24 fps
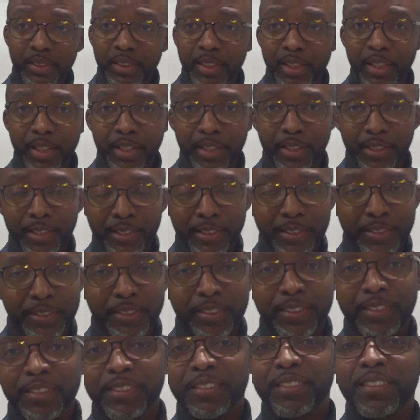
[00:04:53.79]
Hey,
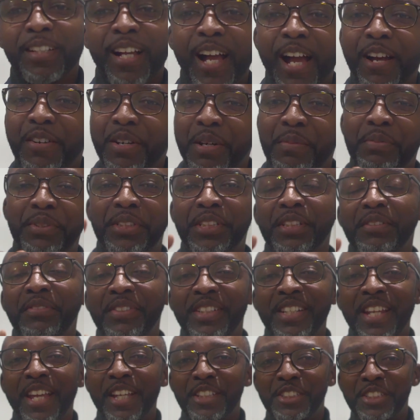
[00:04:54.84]
iRAP
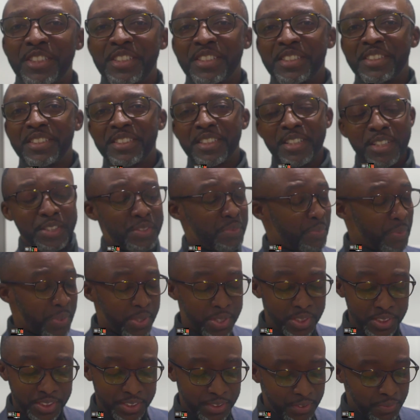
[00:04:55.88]
TV Nations, guess
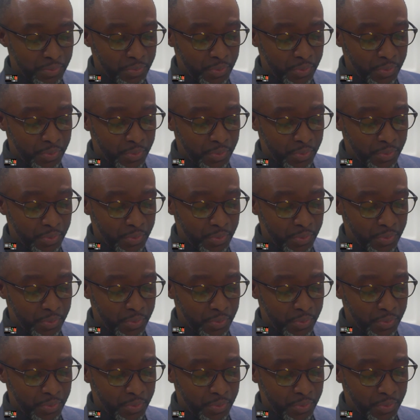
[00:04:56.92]
what?